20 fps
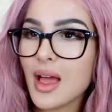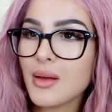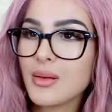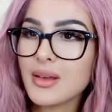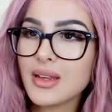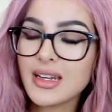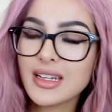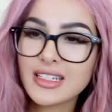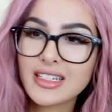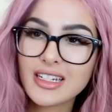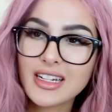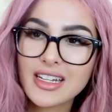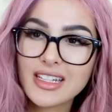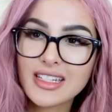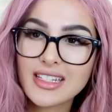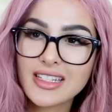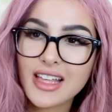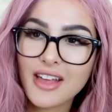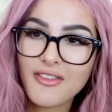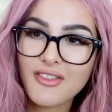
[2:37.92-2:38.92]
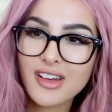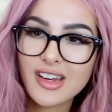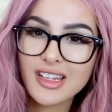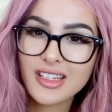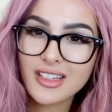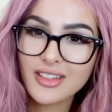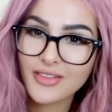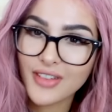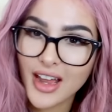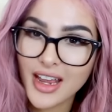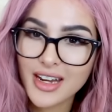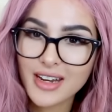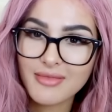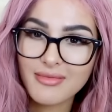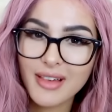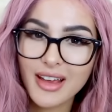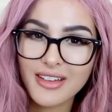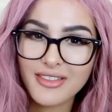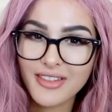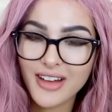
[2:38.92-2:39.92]
I mean, isn't it seventy divided
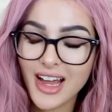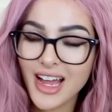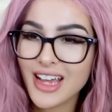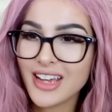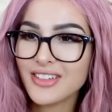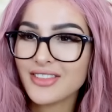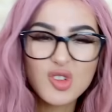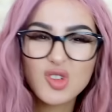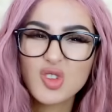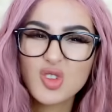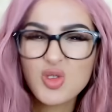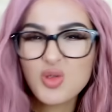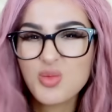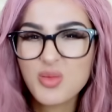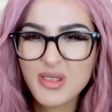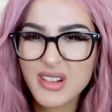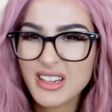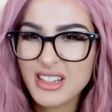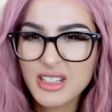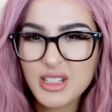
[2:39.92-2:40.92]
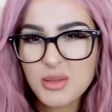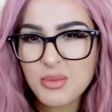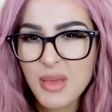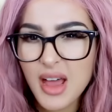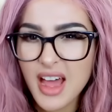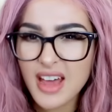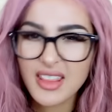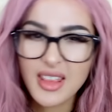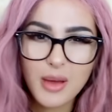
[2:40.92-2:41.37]
by five? Super easy math.